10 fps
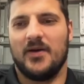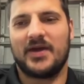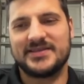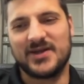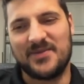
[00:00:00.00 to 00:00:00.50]

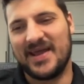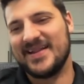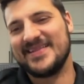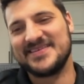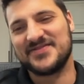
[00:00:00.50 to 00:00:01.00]
okay, so I'm
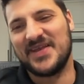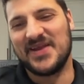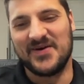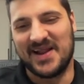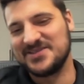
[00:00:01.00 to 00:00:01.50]
editing this
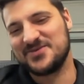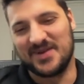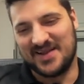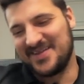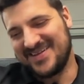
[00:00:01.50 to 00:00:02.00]
video and I just
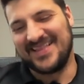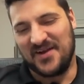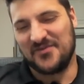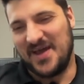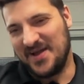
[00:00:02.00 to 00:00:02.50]
wanna
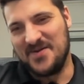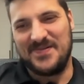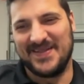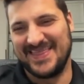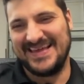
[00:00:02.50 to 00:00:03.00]
clarify a
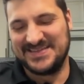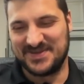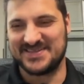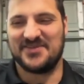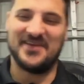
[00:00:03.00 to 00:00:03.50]
couple of things
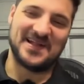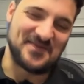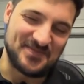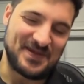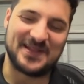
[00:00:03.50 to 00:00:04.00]
because I feel like
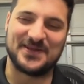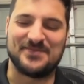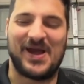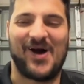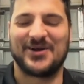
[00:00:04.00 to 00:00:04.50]
I'm being a little
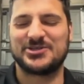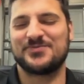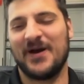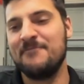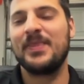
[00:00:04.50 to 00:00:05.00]
bit harsh.
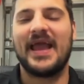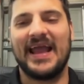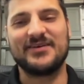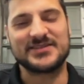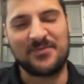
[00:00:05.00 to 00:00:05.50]
But
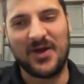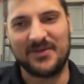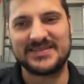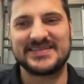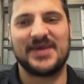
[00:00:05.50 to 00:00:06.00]
anyways, the point
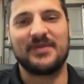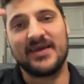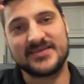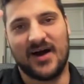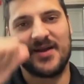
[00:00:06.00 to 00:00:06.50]
remains the same
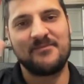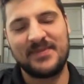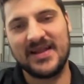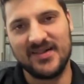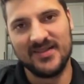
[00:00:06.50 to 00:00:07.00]
is on a
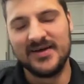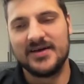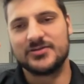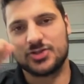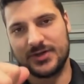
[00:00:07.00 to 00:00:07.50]
middle
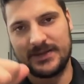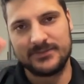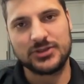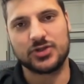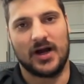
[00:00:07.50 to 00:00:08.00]
trim
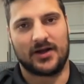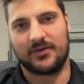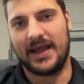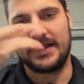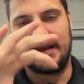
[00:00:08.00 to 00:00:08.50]
truck,
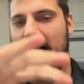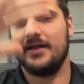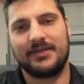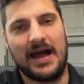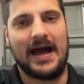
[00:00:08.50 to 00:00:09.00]
right? Not
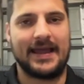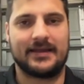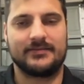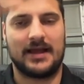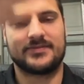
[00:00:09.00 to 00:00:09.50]
the high,
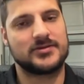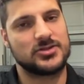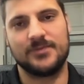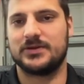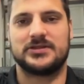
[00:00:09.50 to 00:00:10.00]
not the
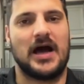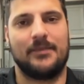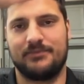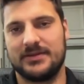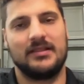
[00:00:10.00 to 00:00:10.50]
super
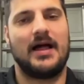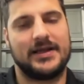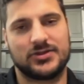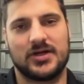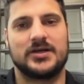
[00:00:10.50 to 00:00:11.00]
top of the line
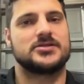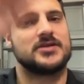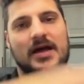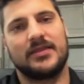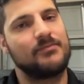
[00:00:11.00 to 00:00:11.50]
trucks or
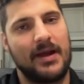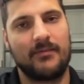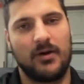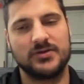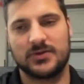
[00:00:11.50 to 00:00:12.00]
not the bare
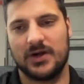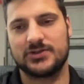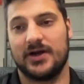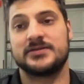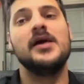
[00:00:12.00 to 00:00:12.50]
bones work
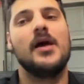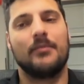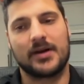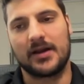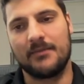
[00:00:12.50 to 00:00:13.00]
trucks,
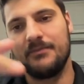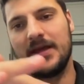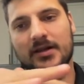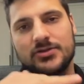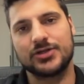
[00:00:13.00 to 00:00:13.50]
but on a
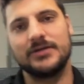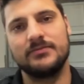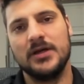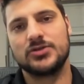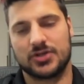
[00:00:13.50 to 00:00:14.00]
middle trim
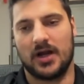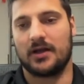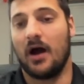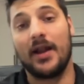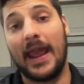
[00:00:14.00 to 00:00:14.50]
truck
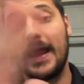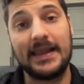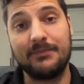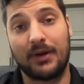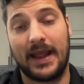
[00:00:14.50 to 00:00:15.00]
on any
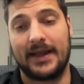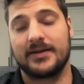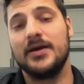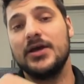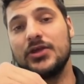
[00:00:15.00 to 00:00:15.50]
brand,
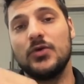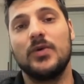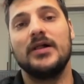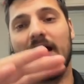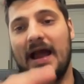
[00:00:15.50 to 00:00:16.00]
you
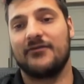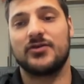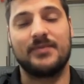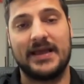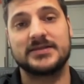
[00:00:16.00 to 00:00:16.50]
will have to
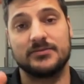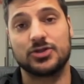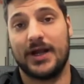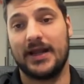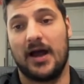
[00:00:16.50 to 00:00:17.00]
make some
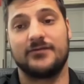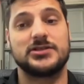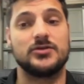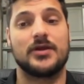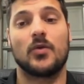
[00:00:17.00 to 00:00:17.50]
trade-offs.
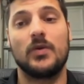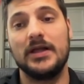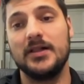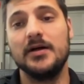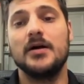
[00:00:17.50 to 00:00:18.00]
You, there
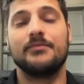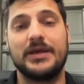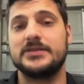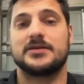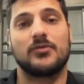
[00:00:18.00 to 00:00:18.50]
will be
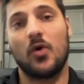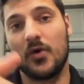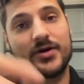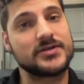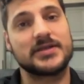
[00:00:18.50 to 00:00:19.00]
some
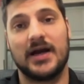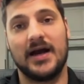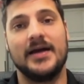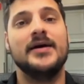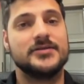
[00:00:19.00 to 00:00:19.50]
corners
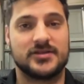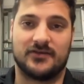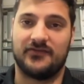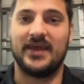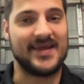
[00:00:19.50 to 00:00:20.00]
cut to
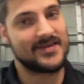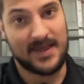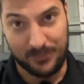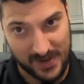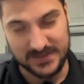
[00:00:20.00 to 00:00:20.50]
fit into
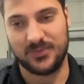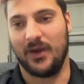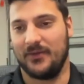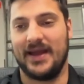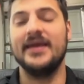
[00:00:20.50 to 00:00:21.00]
that price
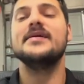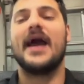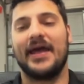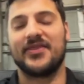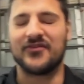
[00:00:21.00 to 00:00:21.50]
point, right?
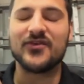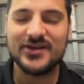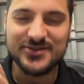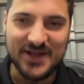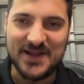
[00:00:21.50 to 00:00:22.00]
And the
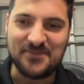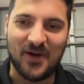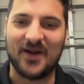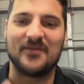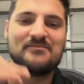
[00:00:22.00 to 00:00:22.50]
frustrating
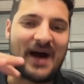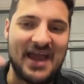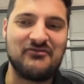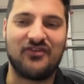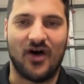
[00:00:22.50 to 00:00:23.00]
part by
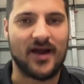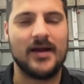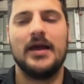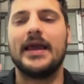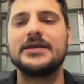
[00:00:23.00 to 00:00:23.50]
far
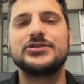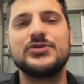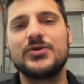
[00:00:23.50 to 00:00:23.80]
is you